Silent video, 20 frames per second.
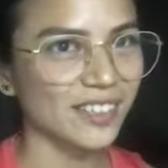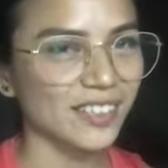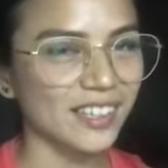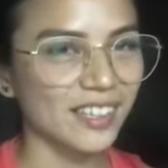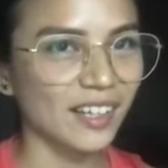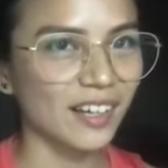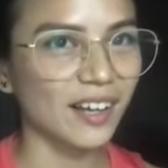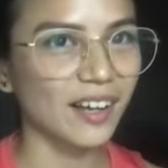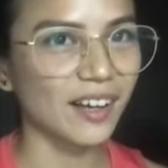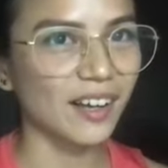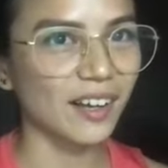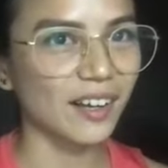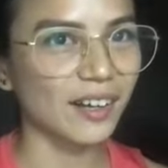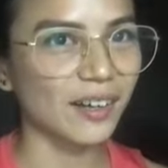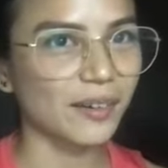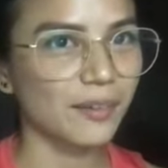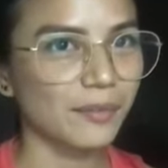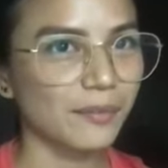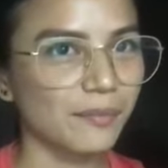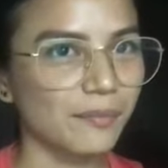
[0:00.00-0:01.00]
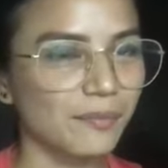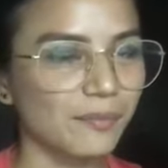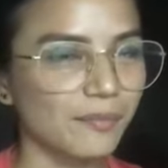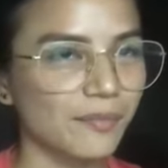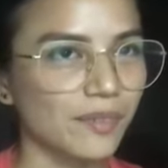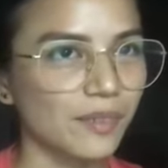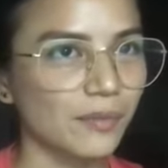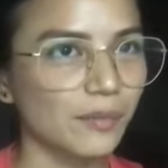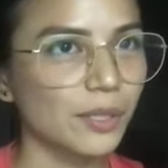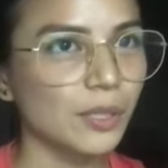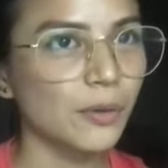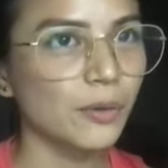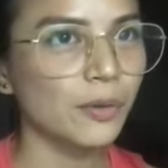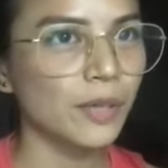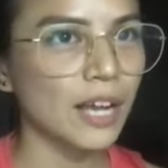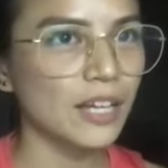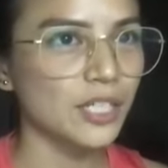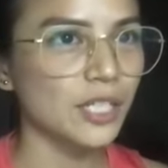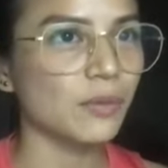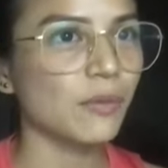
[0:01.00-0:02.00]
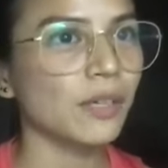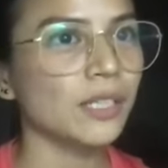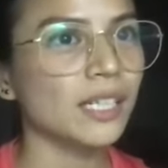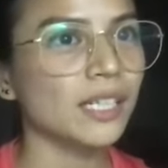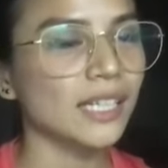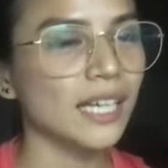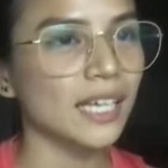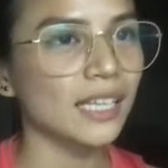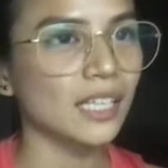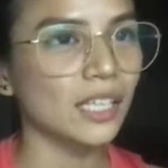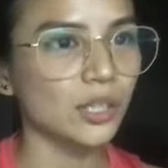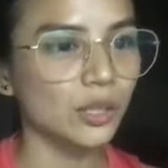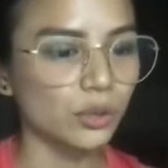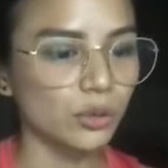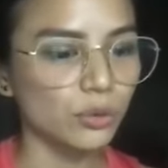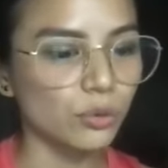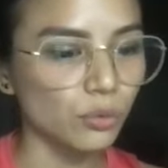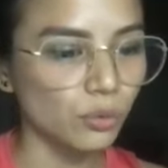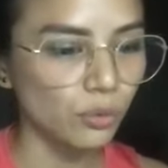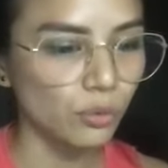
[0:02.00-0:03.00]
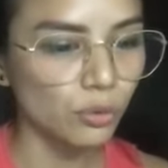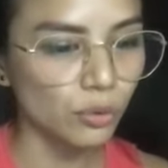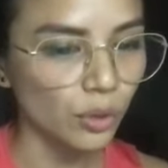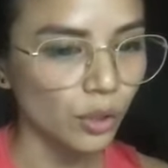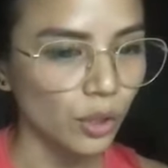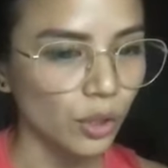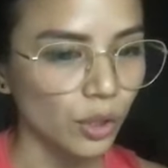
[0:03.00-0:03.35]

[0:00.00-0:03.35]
the, we don't actually want to get into,